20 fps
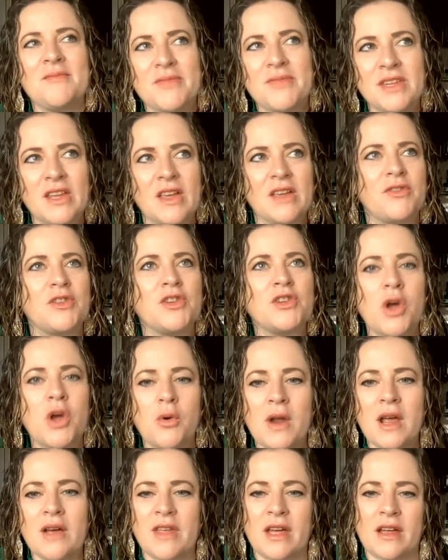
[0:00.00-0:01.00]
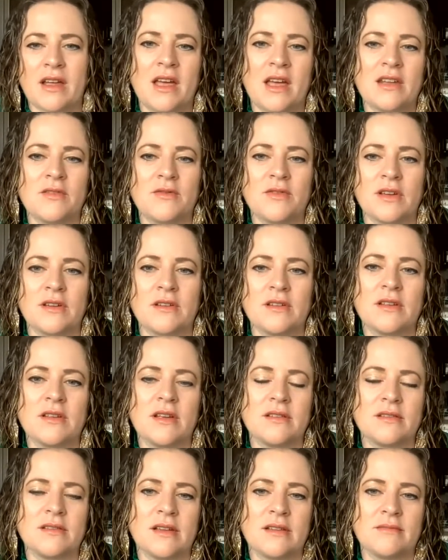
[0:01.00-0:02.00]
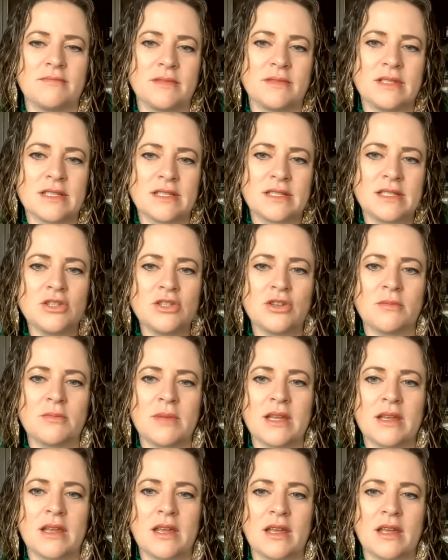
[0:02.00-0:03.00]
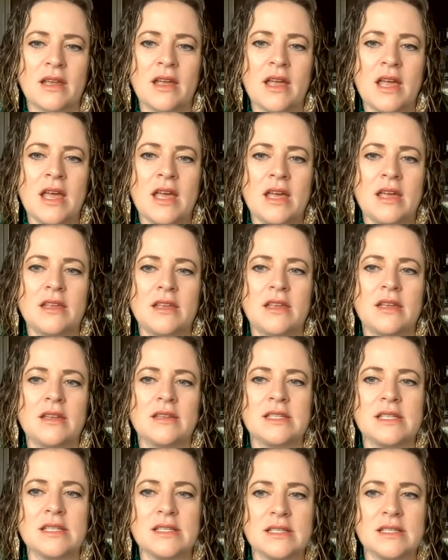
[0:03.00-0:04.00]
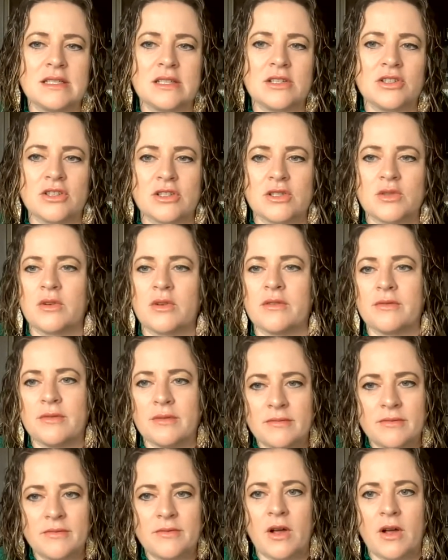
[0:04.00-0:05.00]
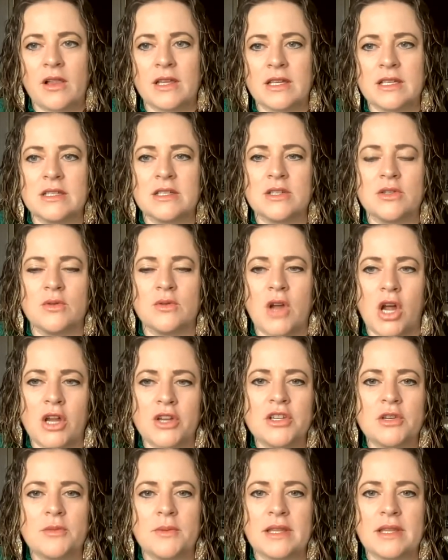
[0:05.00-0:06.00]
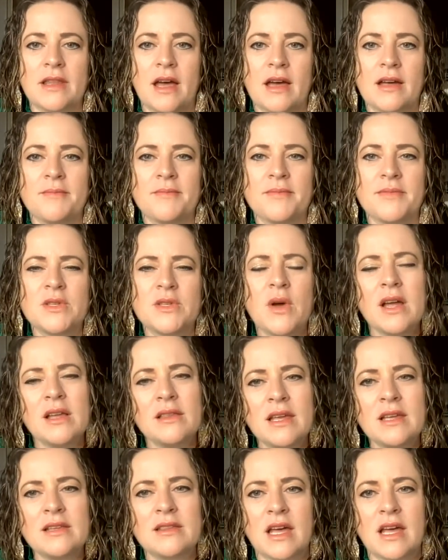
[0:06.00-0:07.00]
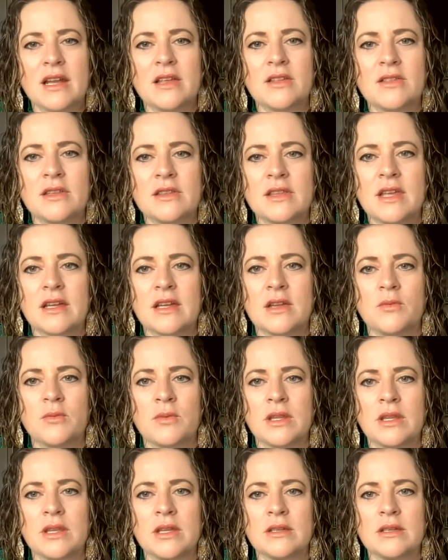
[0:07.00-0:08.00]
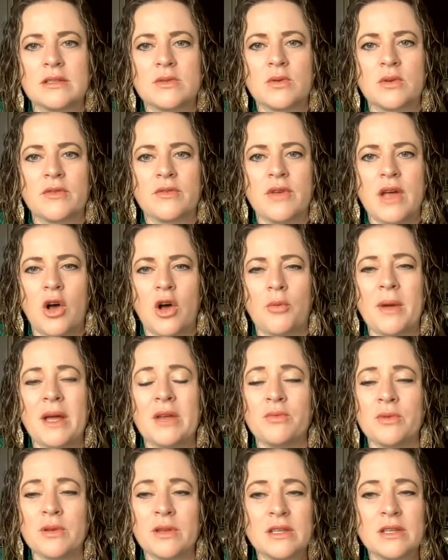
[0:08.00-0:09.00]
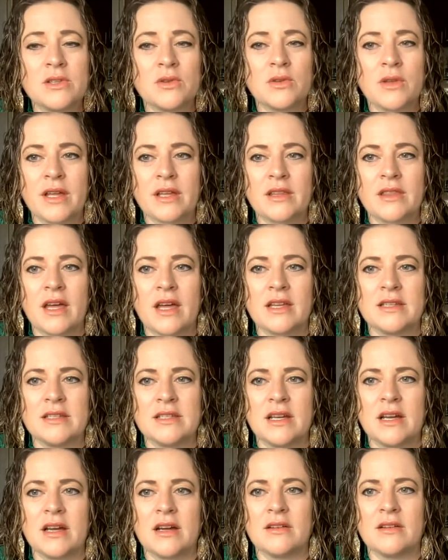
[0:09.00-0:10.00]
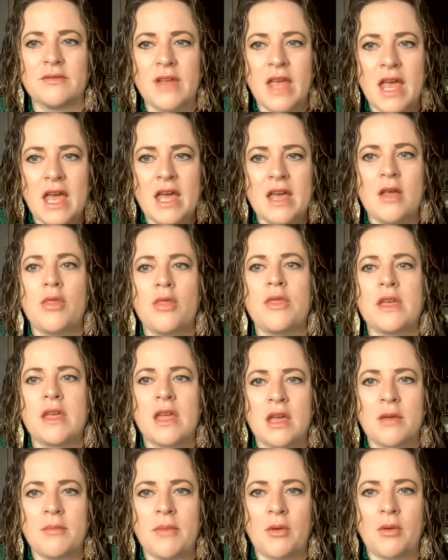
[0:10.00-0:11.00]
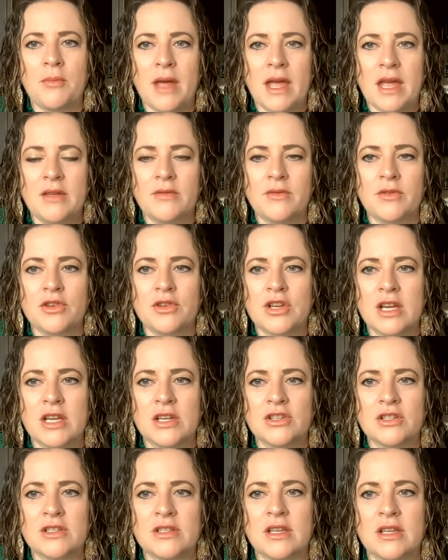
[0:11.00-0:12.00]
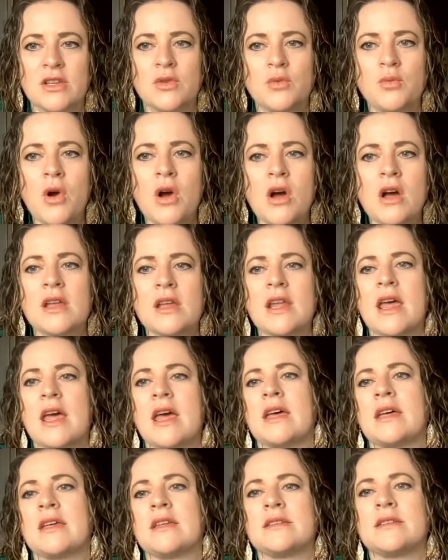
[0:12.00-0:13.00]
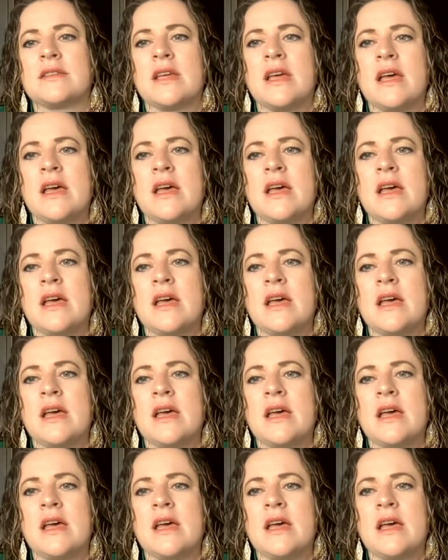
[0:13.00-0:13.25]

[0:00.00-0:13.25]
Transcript: if you don't have that kind of a decision making, it's easy to just sort of fall into not doing that. So I like that. I think that can really sort of help. I really do like the idea of thinking about behavior changes that you want and